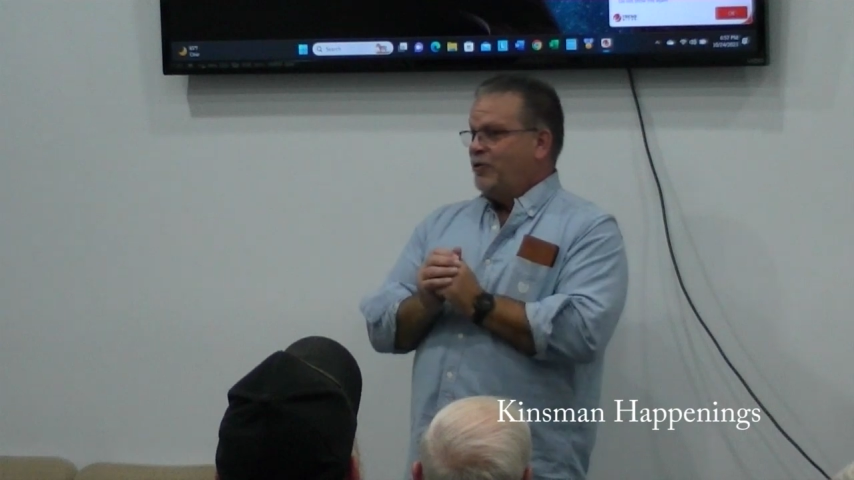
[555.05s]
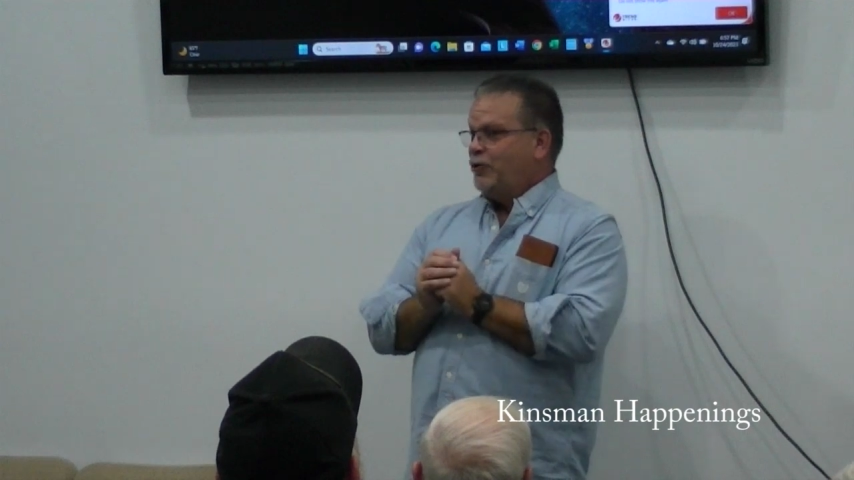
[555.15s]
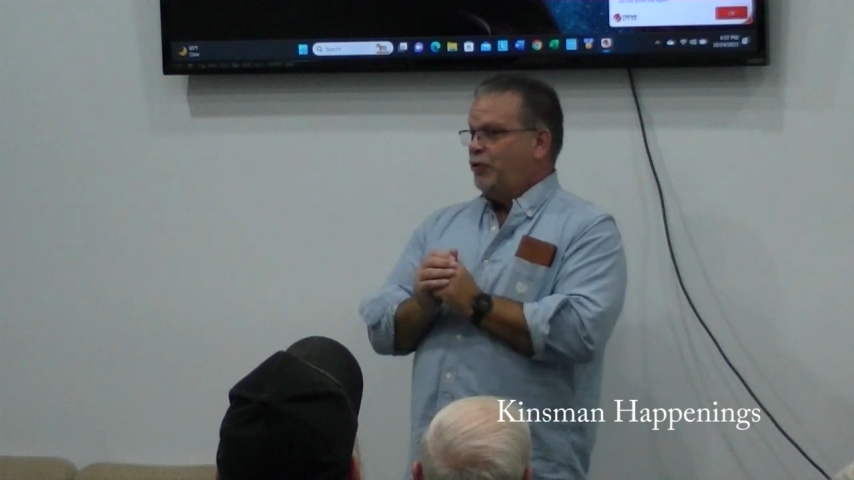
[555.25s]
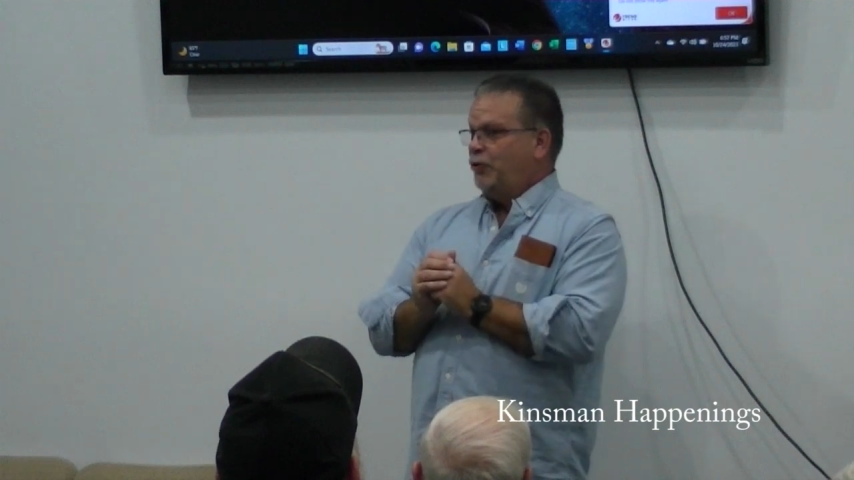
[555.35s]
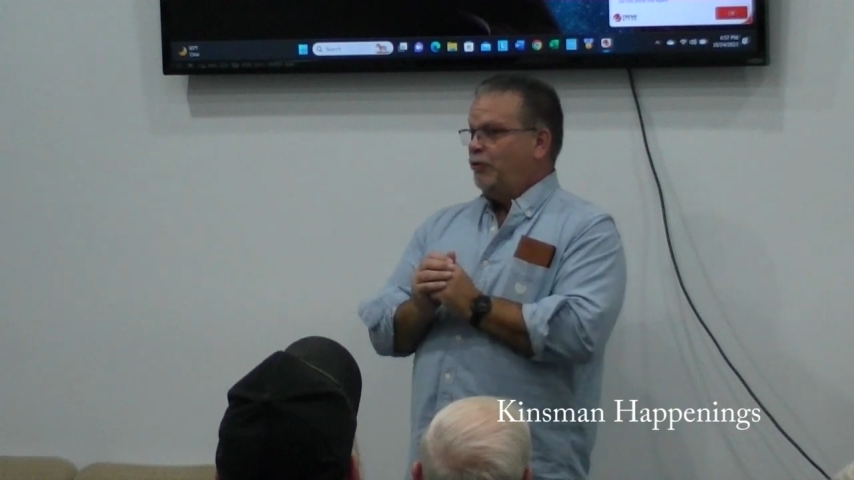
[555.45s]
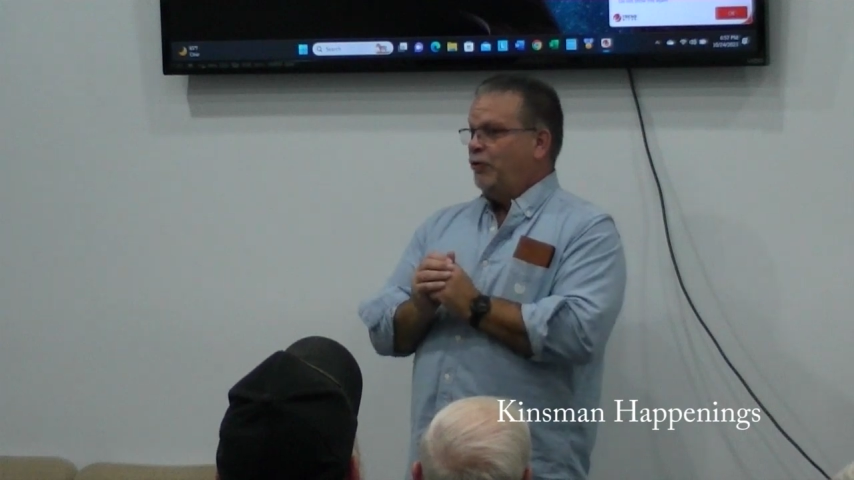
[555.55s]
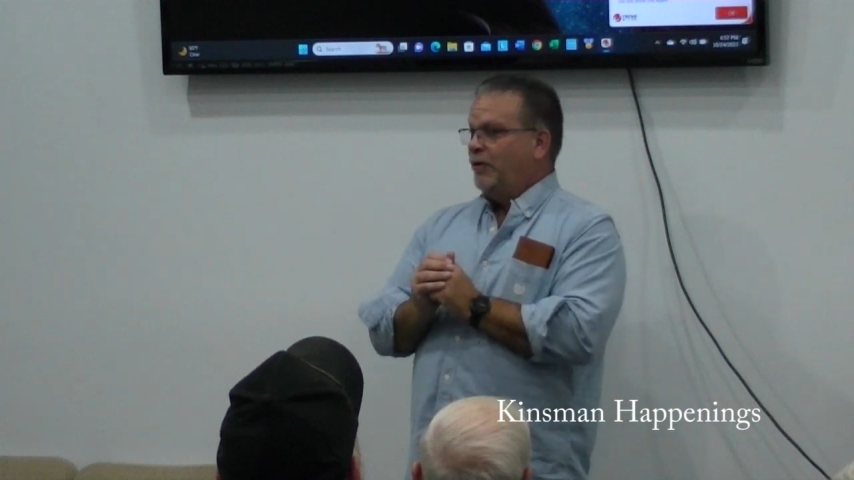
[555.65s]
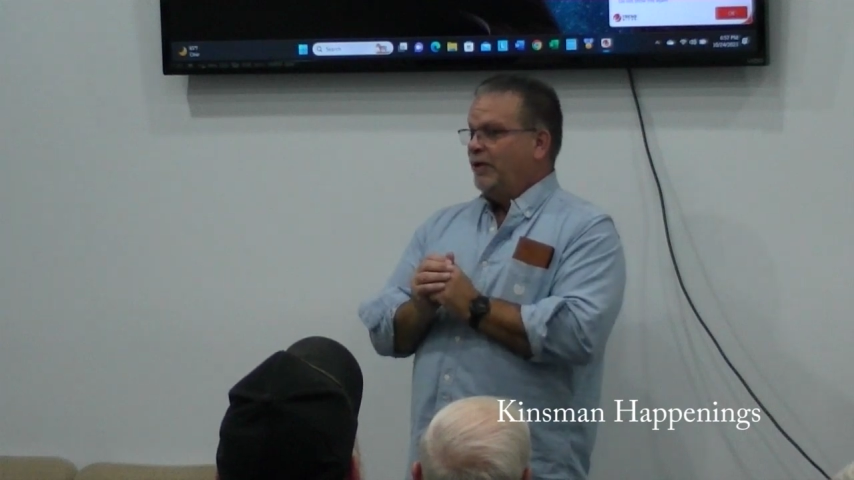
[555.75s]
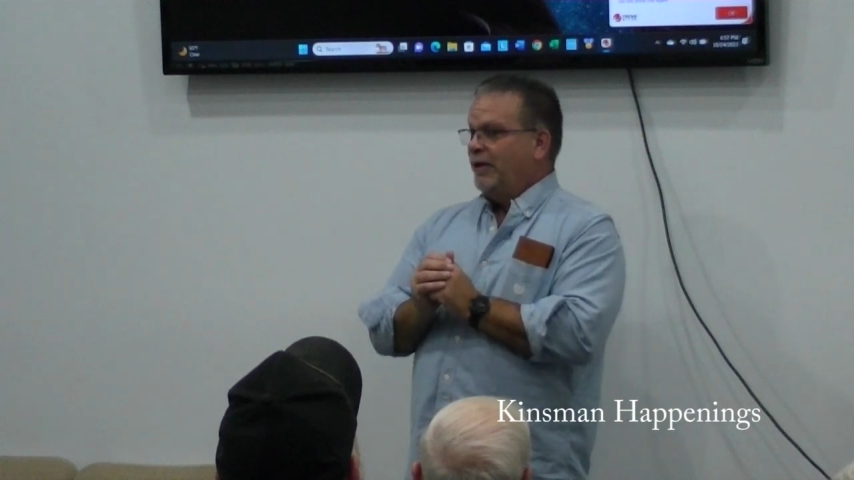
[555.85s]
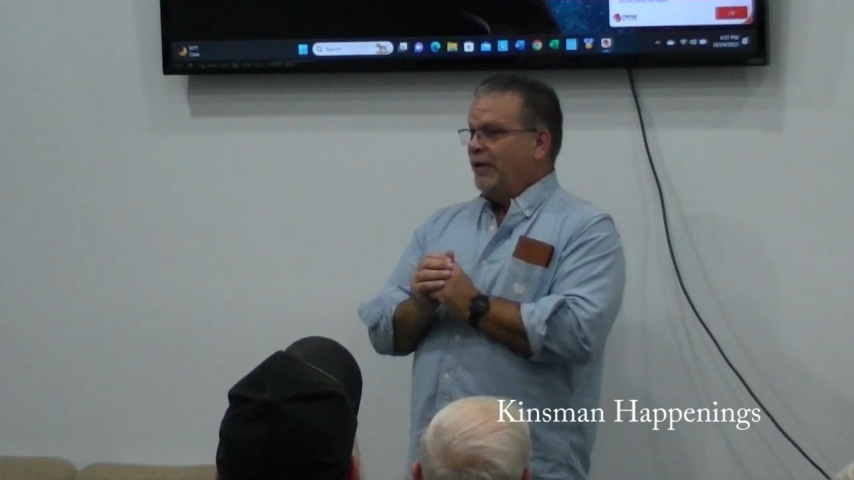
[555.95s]
to
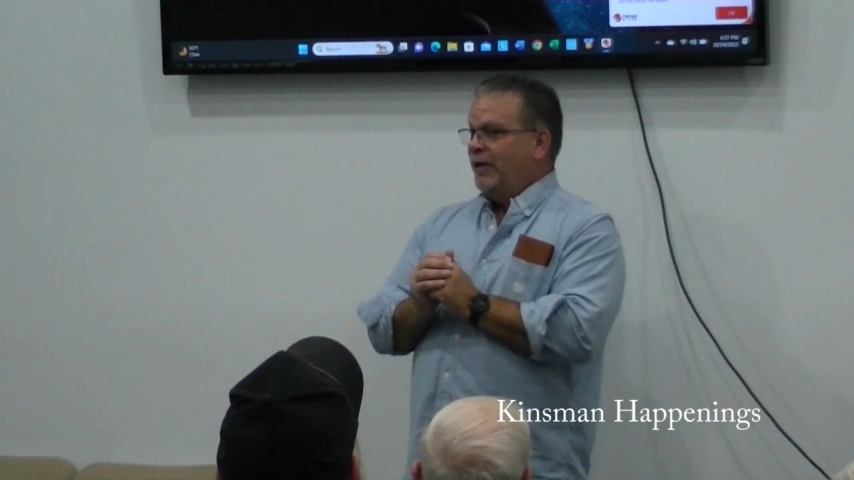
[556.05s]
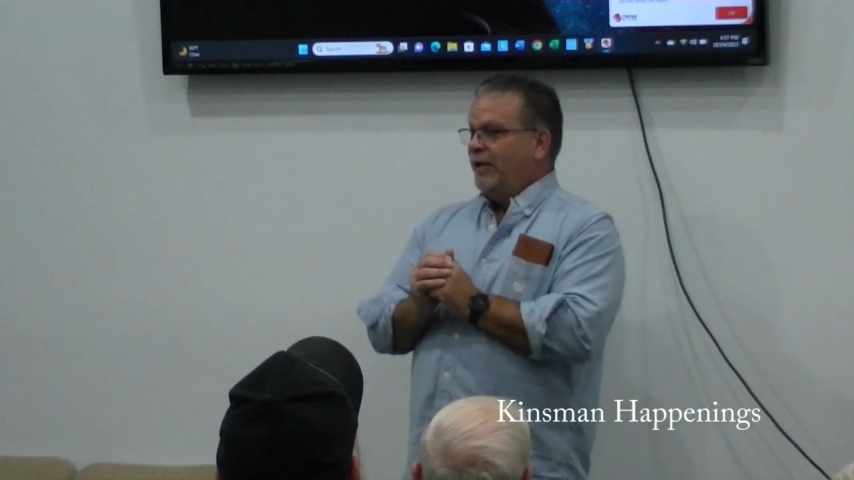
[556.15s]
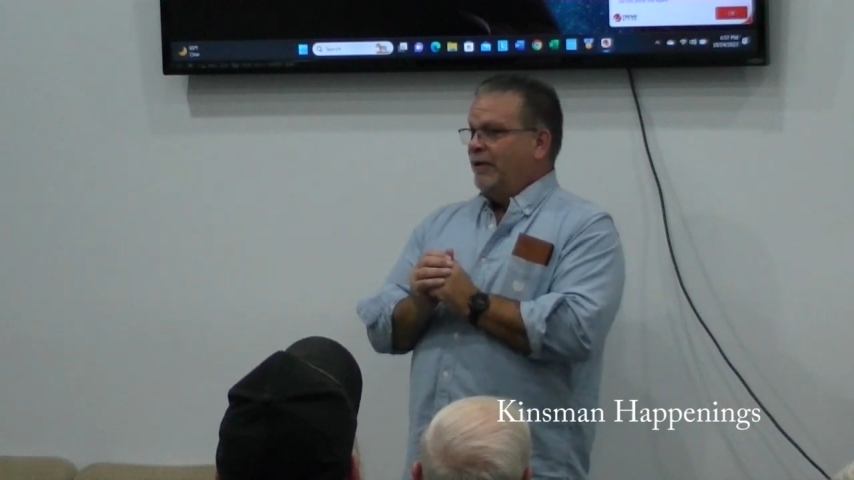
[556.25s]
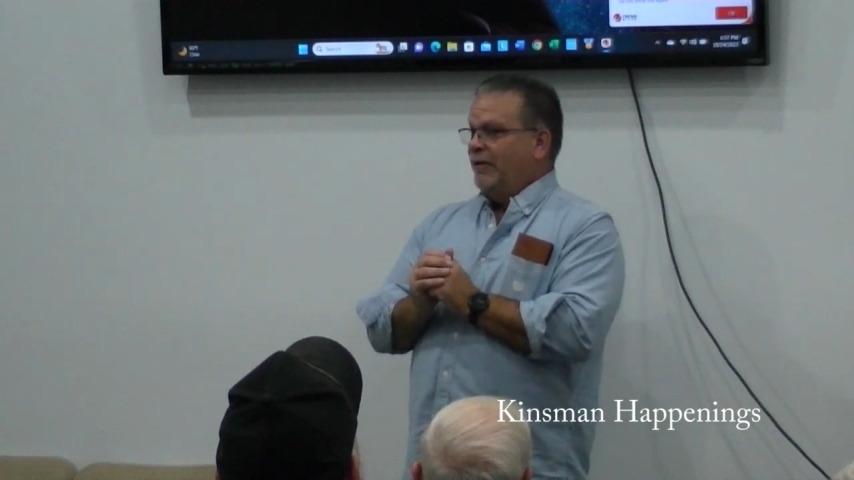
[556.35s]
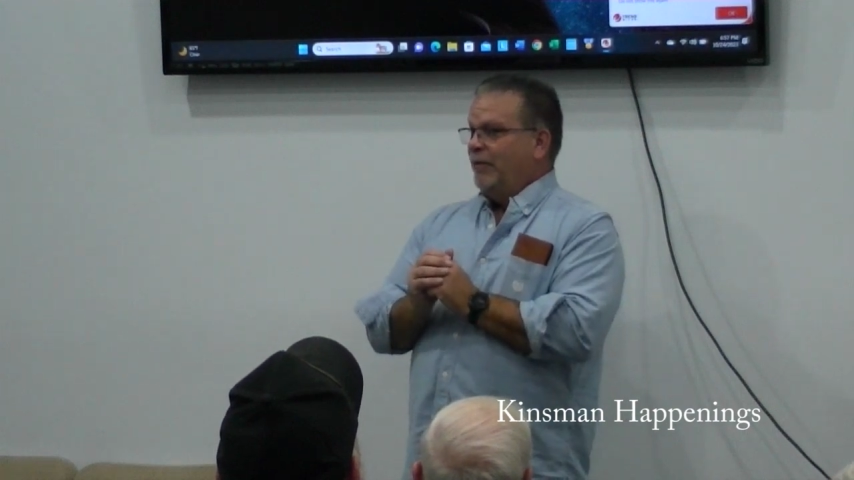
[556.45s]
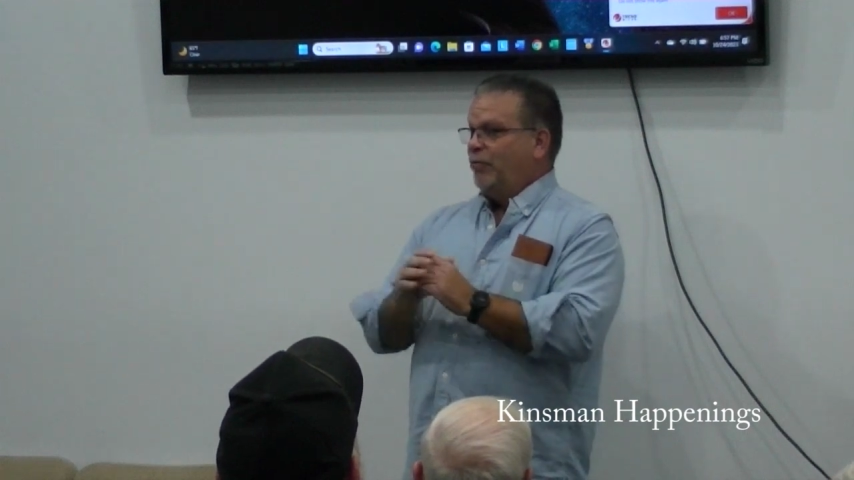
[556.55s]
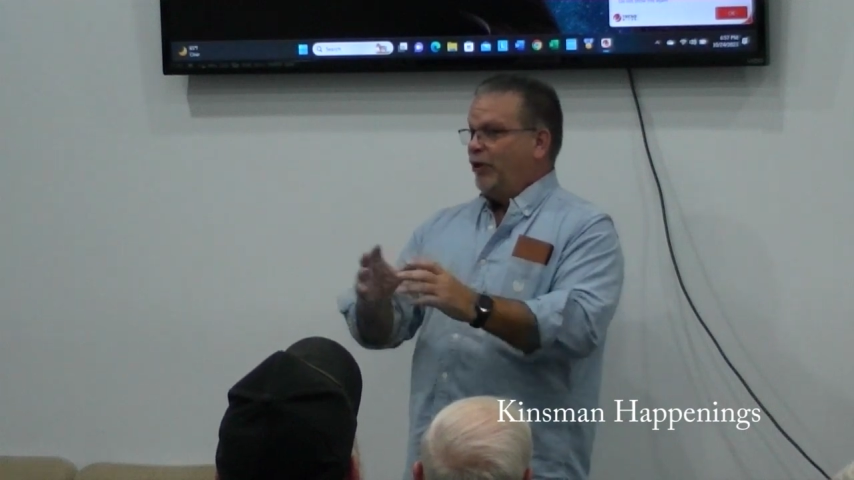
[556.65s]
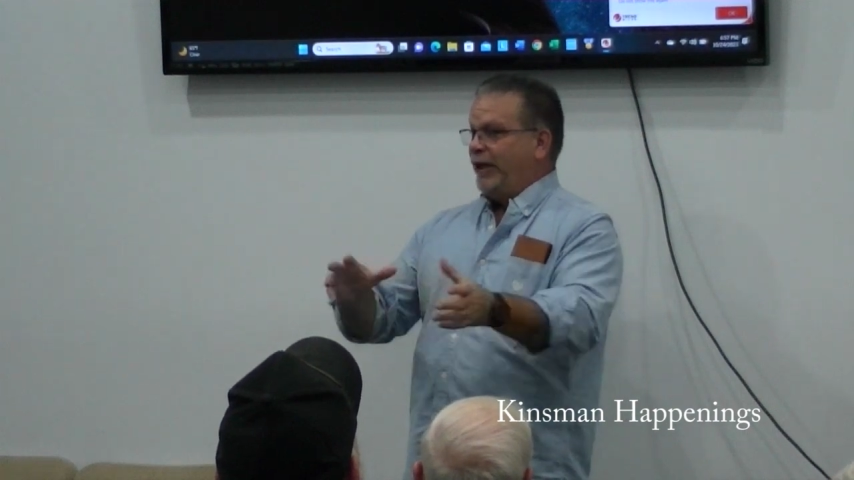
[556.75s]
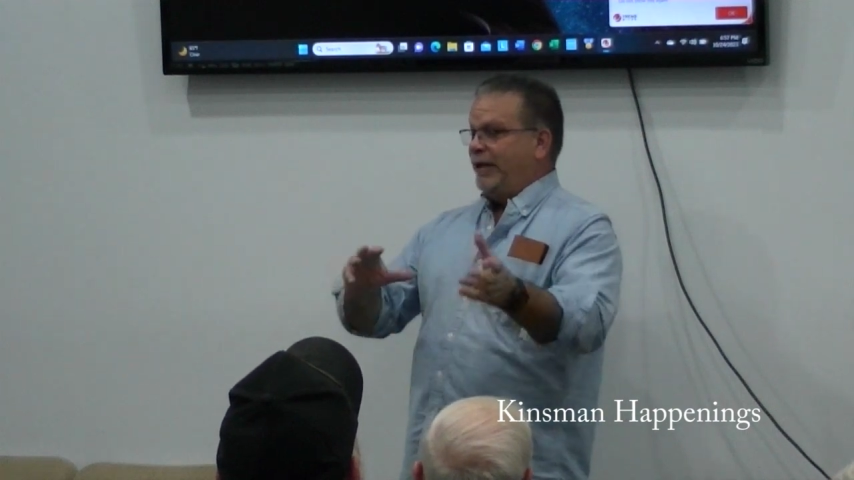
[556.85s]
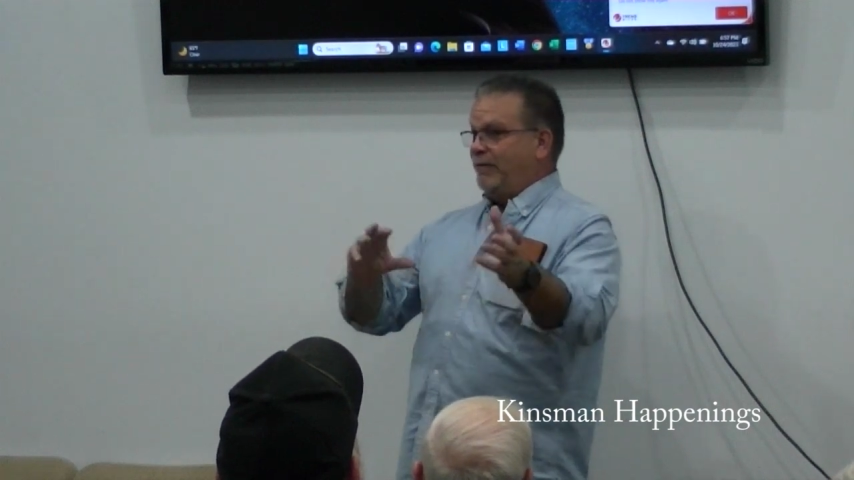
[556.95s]

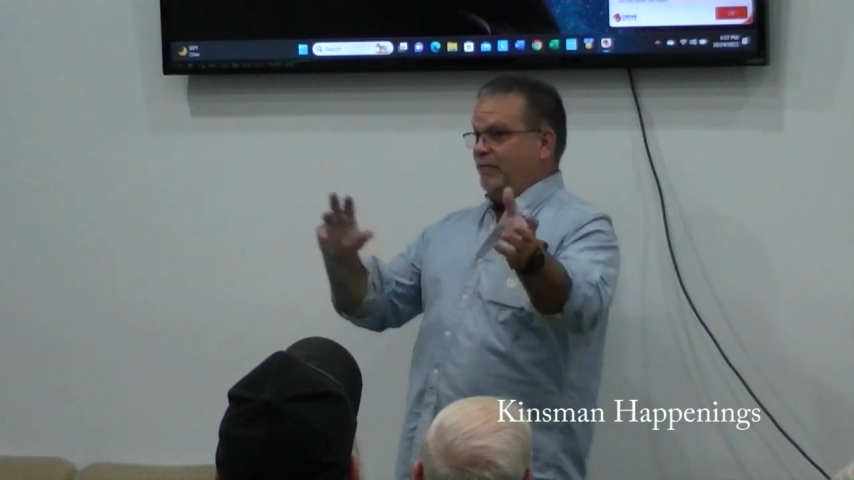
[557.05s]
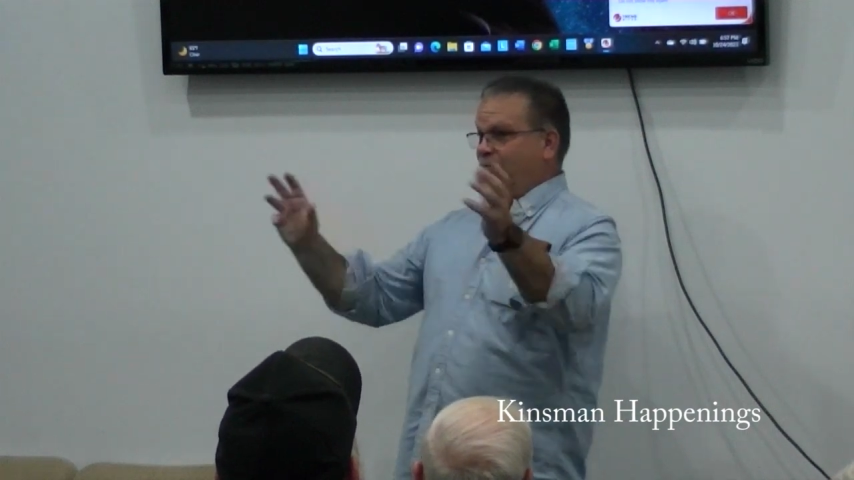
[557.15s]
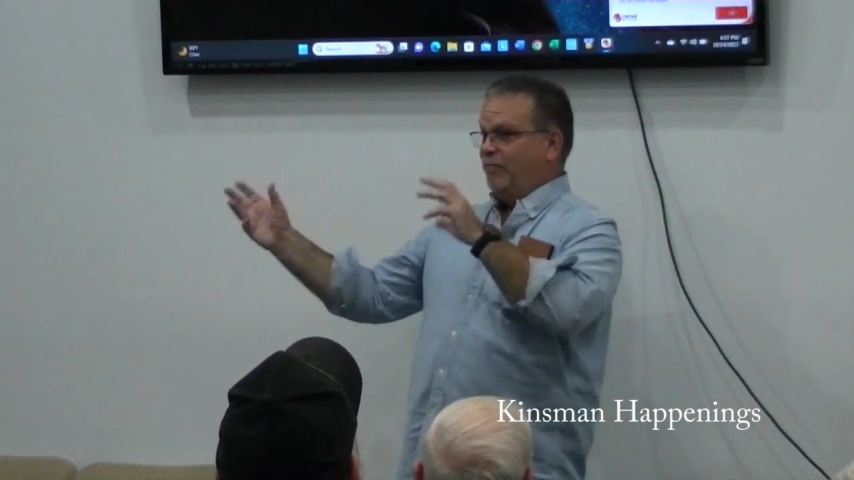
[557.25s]
bring